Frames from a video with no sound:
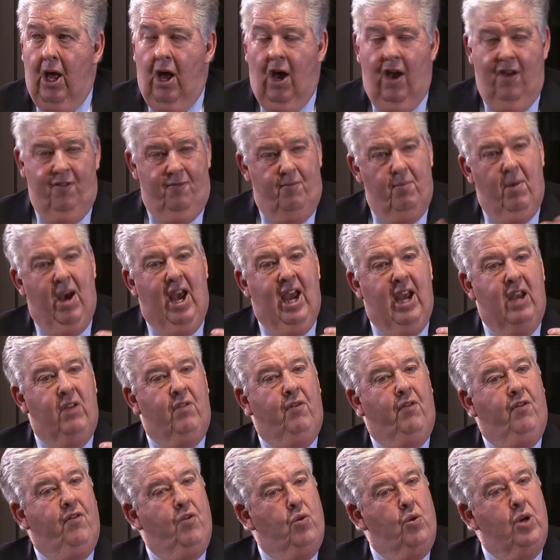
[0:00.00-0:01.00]
I've
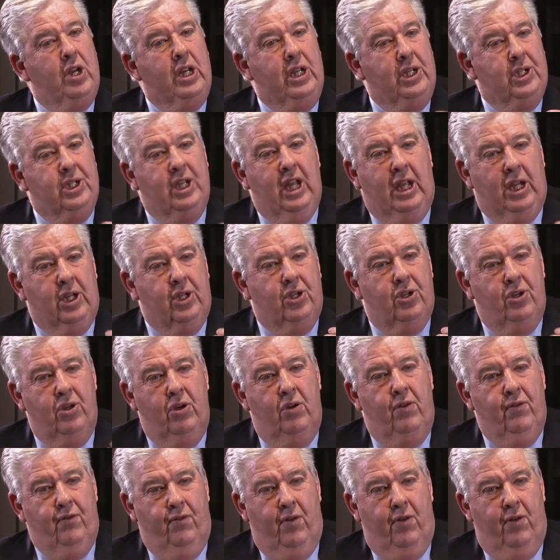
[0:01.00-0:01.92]
made 46 new